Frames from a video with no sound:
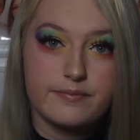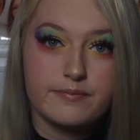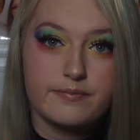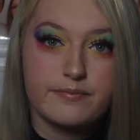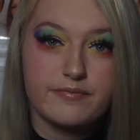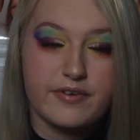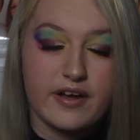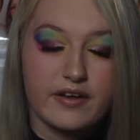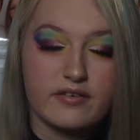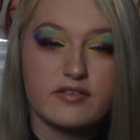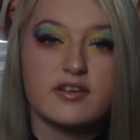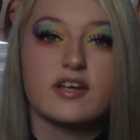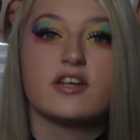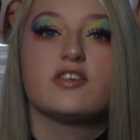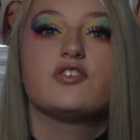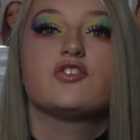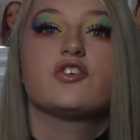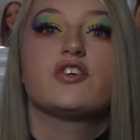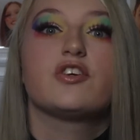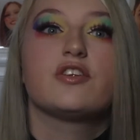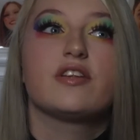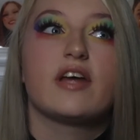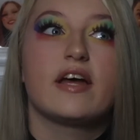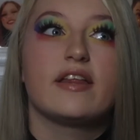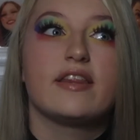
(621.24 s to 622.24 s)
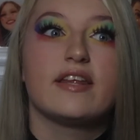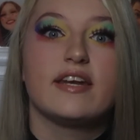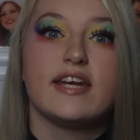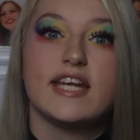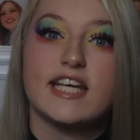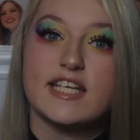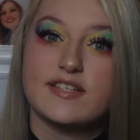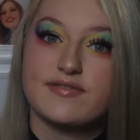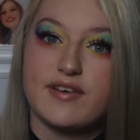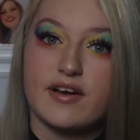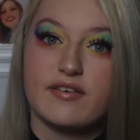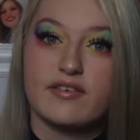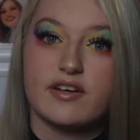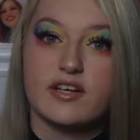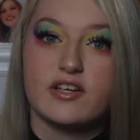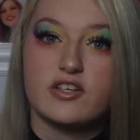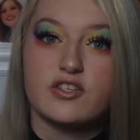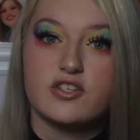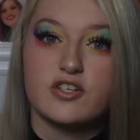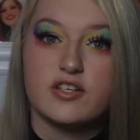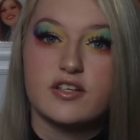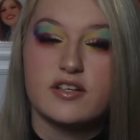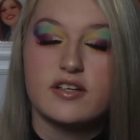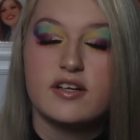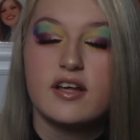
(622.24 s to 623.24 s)
foundation and the NYX
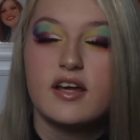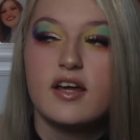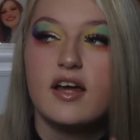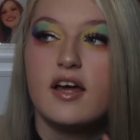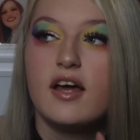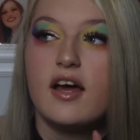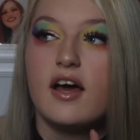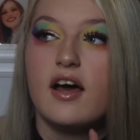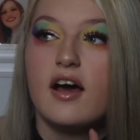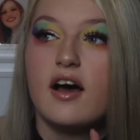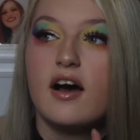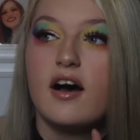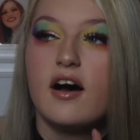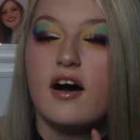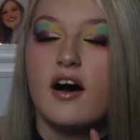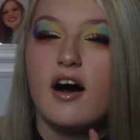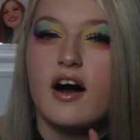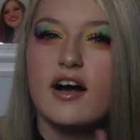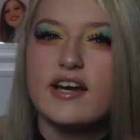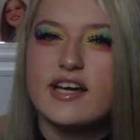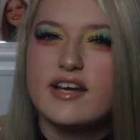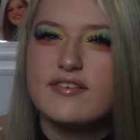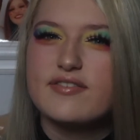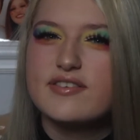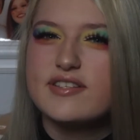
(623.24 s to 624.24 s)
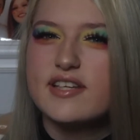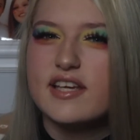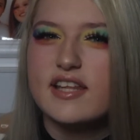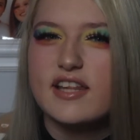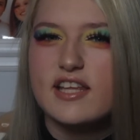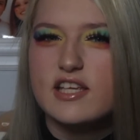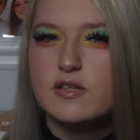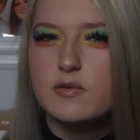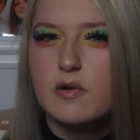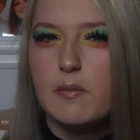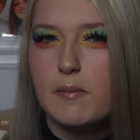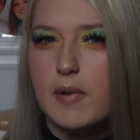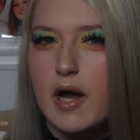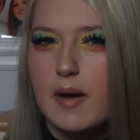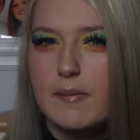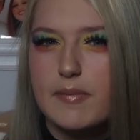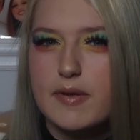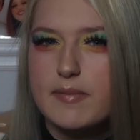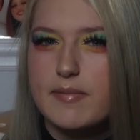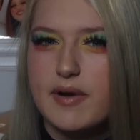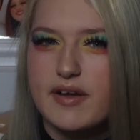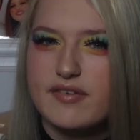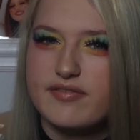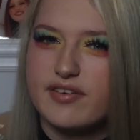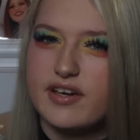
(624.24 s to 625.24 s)
foundation. I'd have to say this one might be
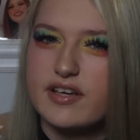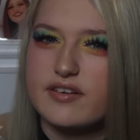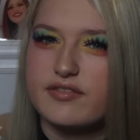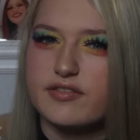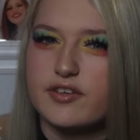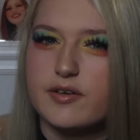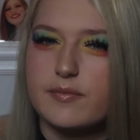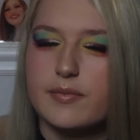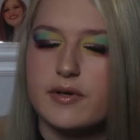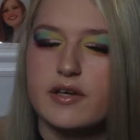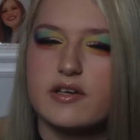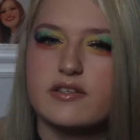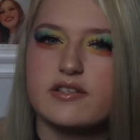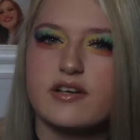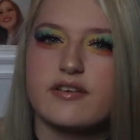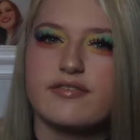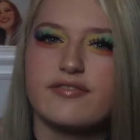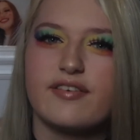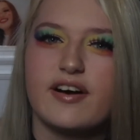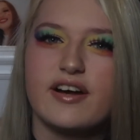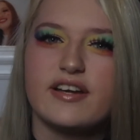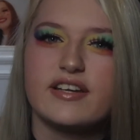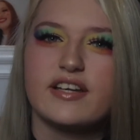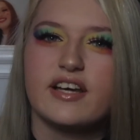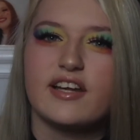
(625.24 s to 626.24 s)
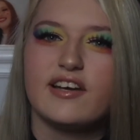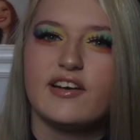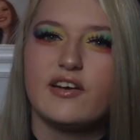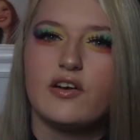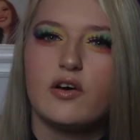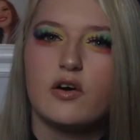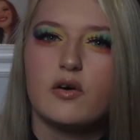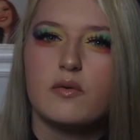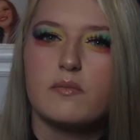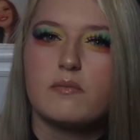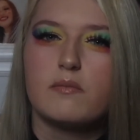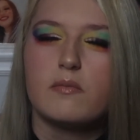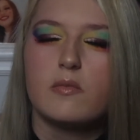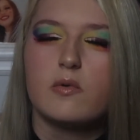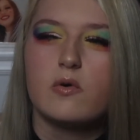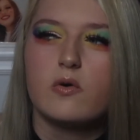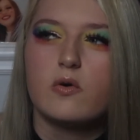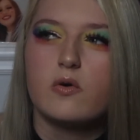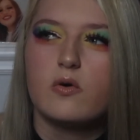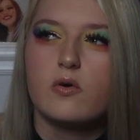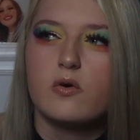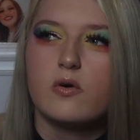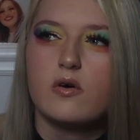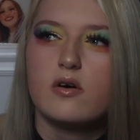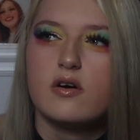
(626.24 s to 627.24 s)
my favourite because I find it a lot
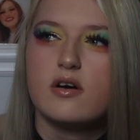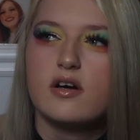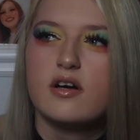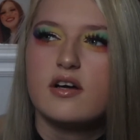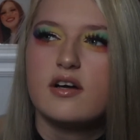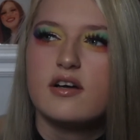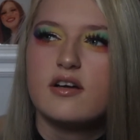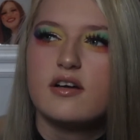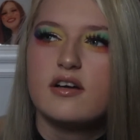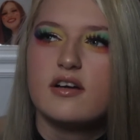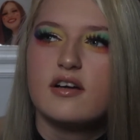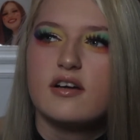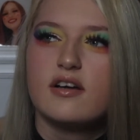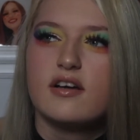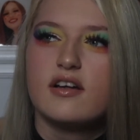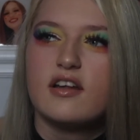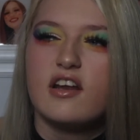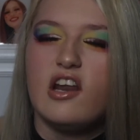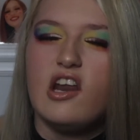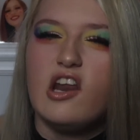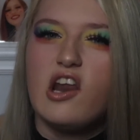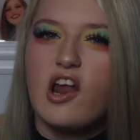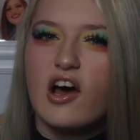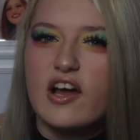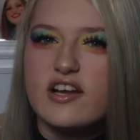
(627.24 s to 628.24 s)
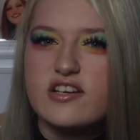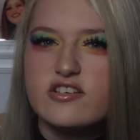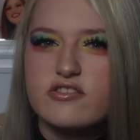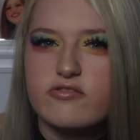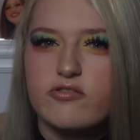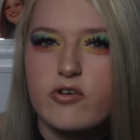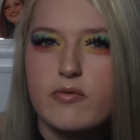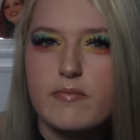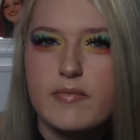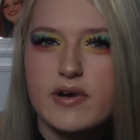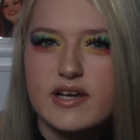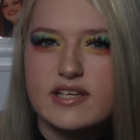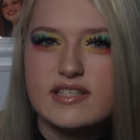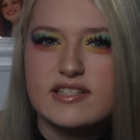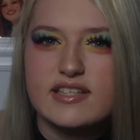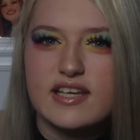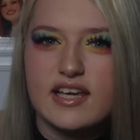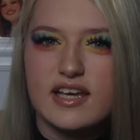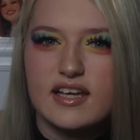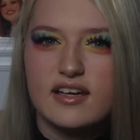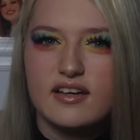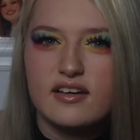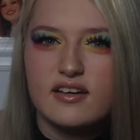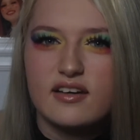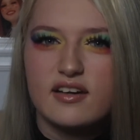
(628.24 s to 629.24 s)
more lighter on my
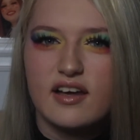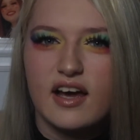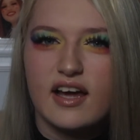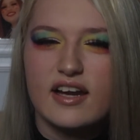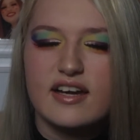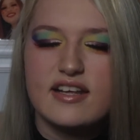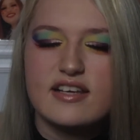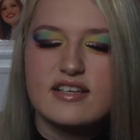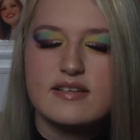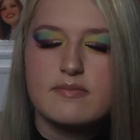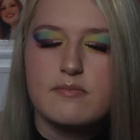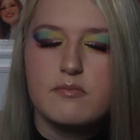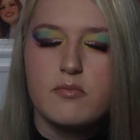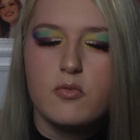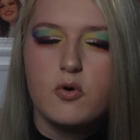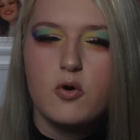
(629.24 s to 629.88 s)
skin, and it's